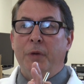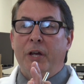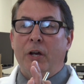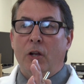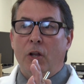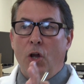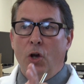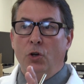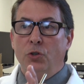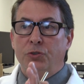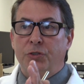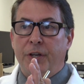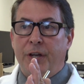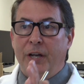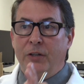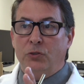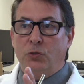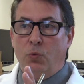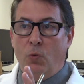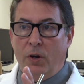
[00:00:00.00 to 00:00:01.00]
be closed
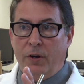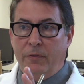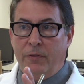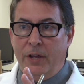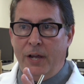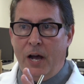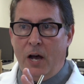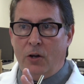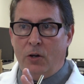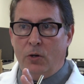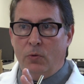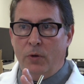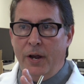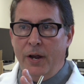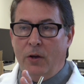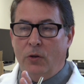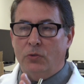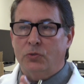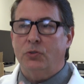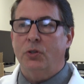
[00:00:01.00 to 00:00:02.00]
against one of the outer
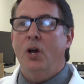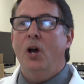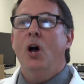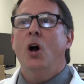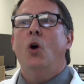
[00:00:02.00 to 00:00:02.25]
rails,